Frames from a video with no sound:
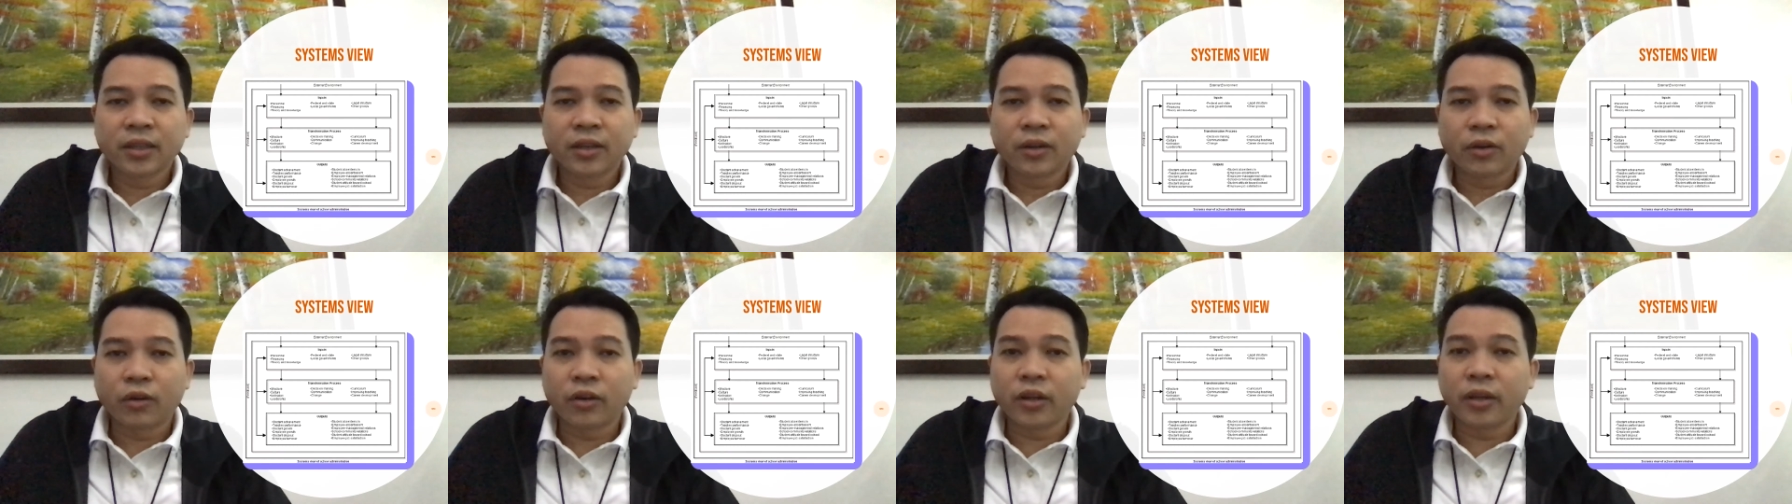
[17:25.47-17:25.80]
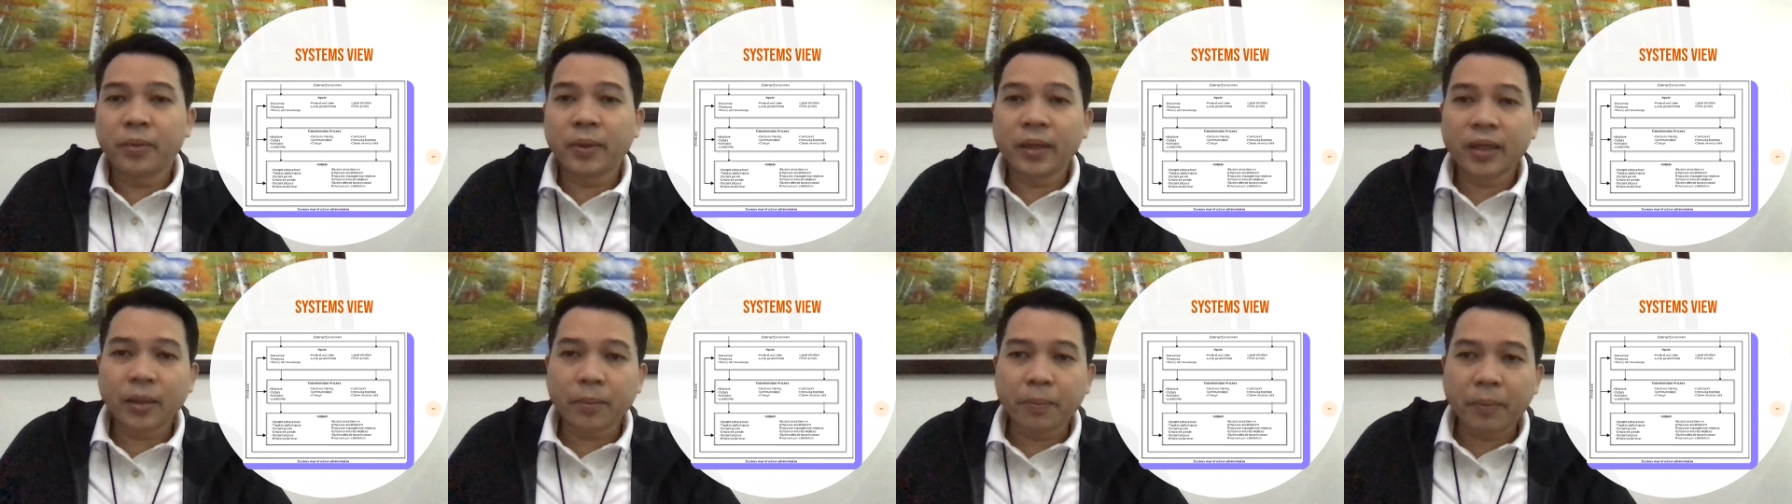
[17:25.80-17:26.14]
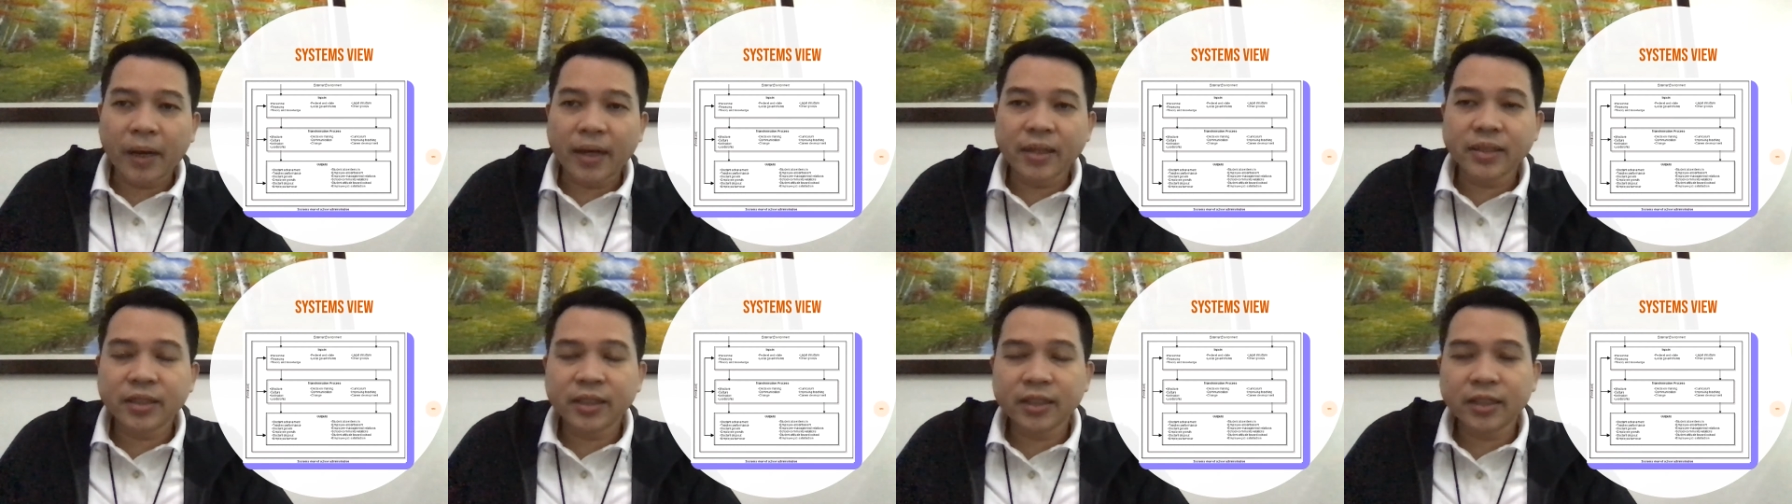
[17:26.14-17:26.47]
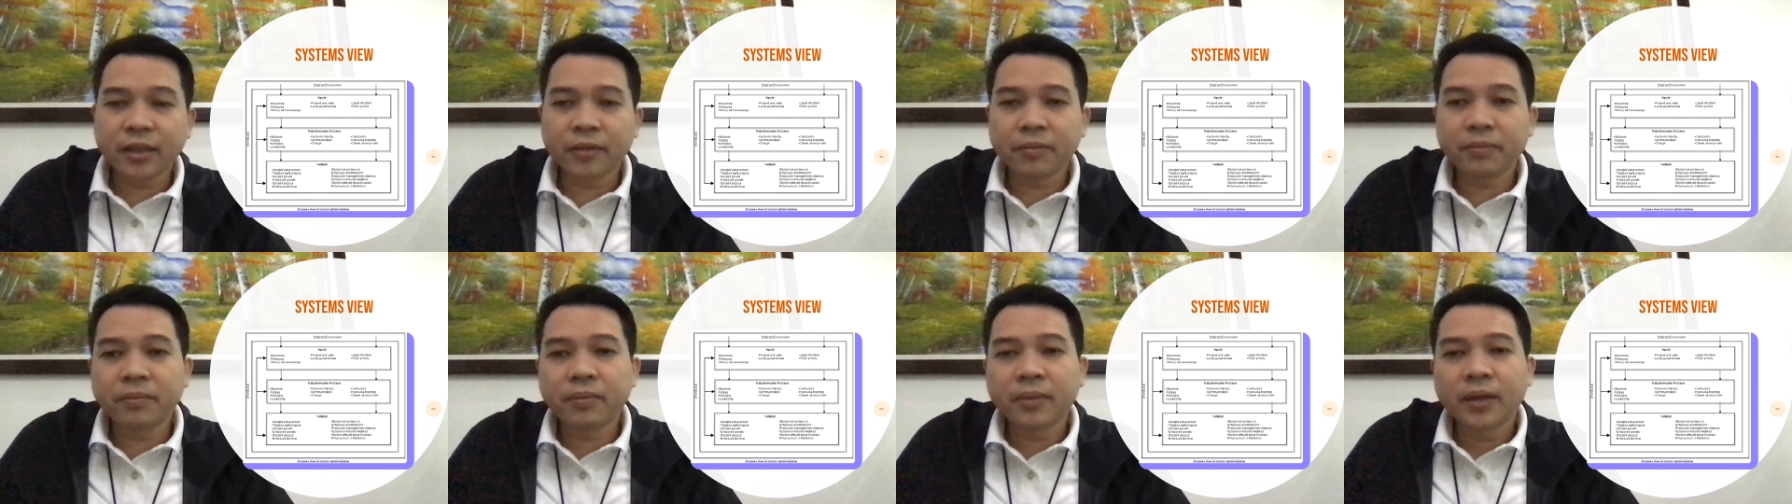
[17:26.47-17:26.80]
or even the
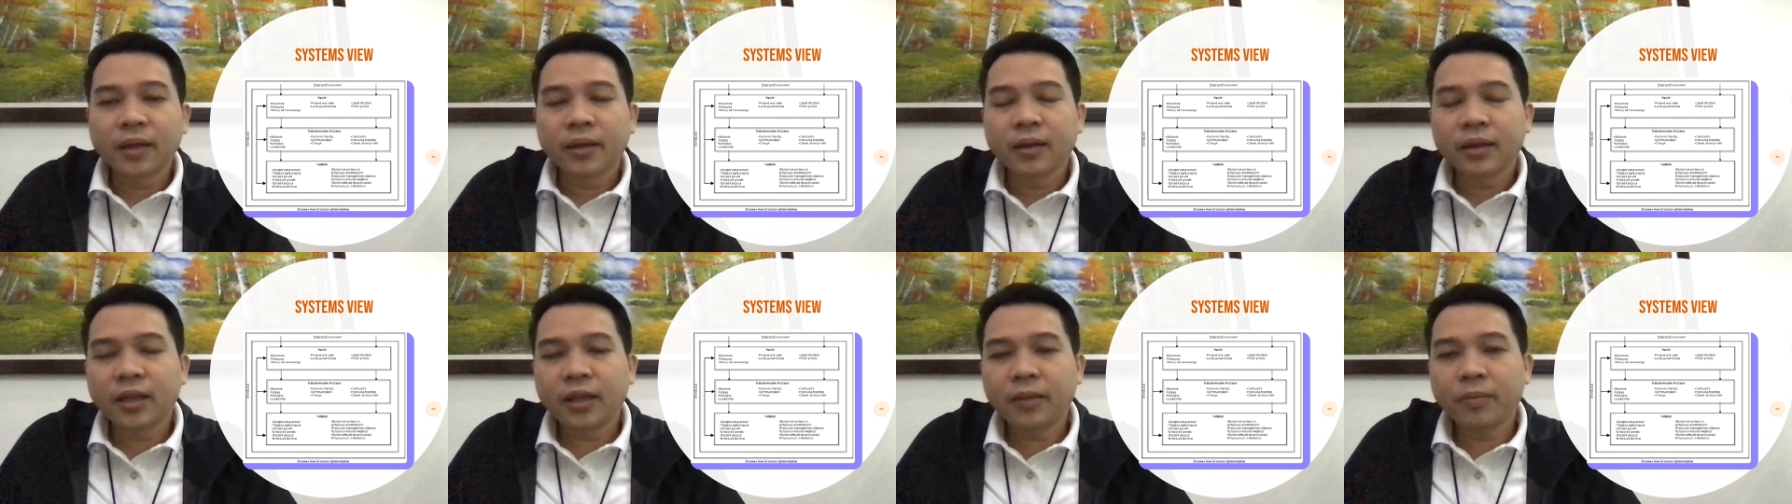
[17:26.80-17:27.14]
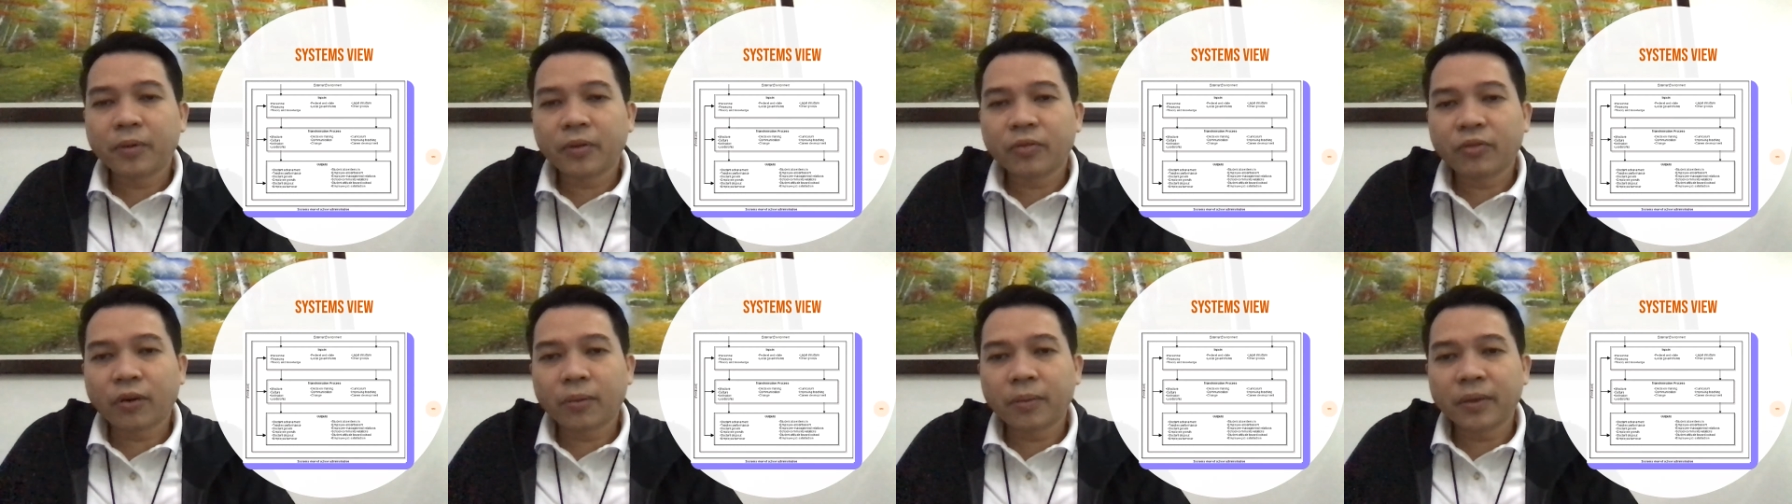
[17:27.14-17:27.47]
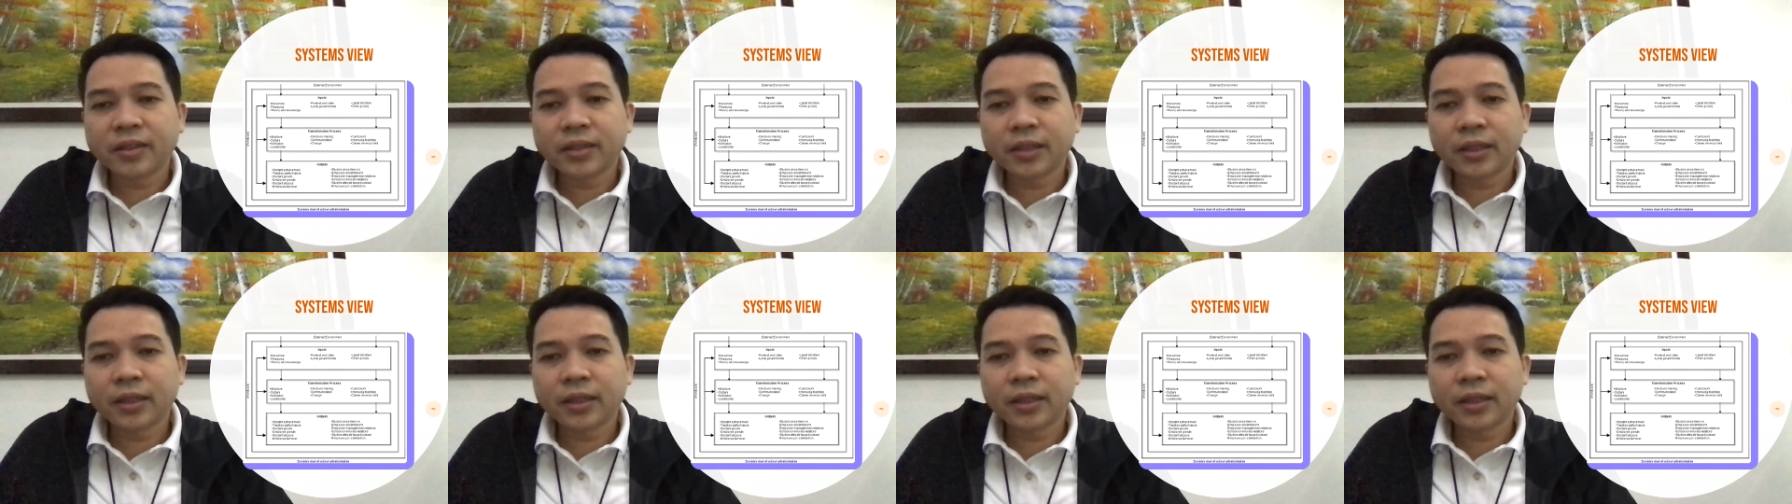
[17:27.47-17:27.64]
positive key performance